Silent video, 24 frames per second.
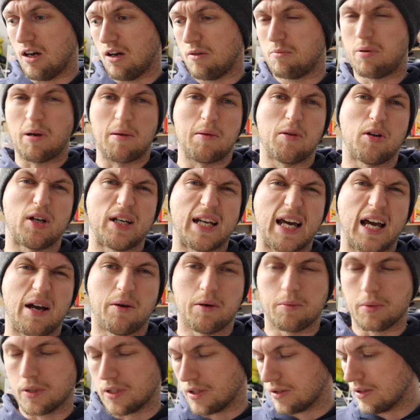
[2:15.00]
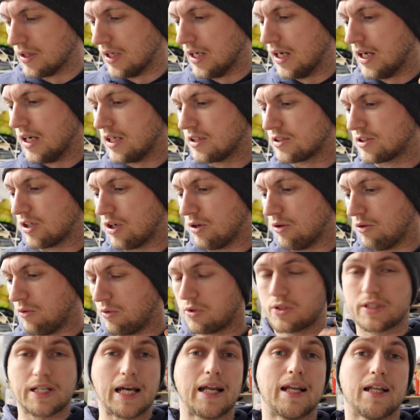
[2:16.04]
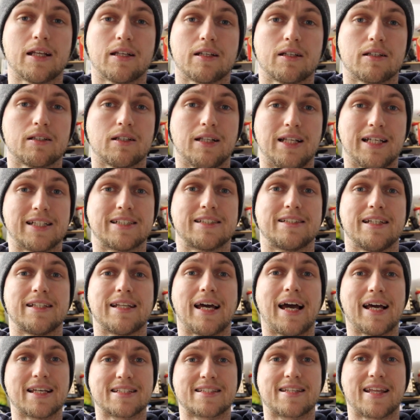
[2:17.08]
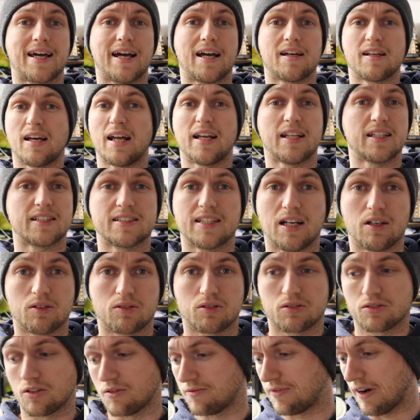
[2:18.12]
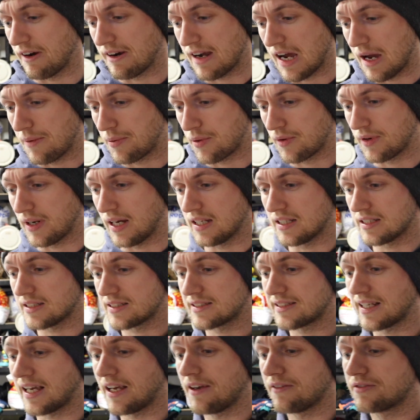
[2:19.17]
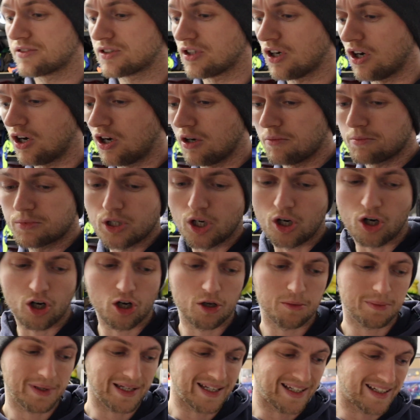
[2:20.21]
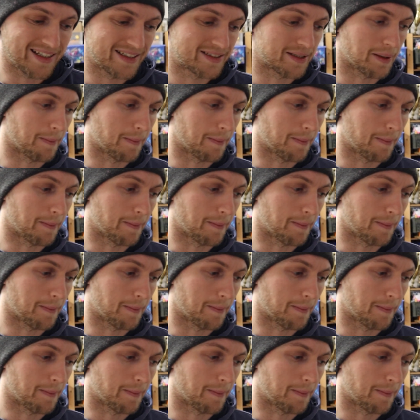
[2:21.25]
probably not an hour, you know. So we'll get it listed as that, and it sells. So I'm very happy with that. Saves time. Time is